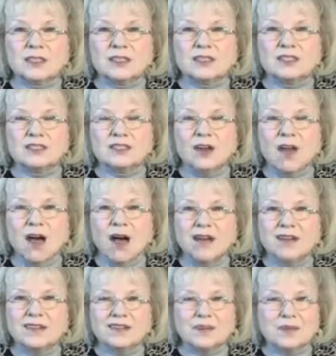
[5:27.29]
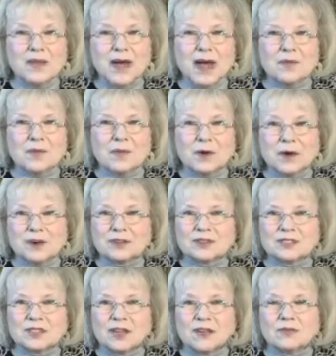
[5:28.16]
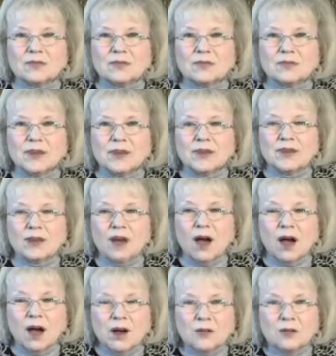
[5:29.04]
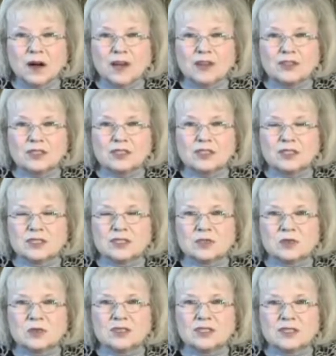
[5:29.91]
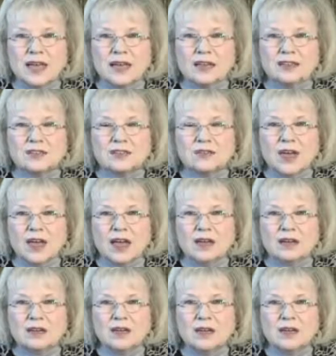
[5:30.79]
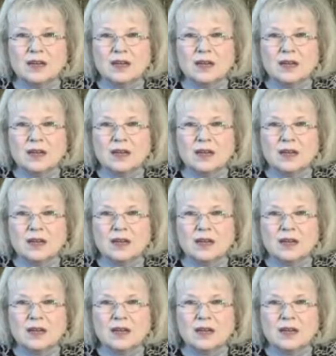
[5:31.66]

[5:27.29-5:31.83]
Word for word: It's not by works of our righteousness we're sanctified,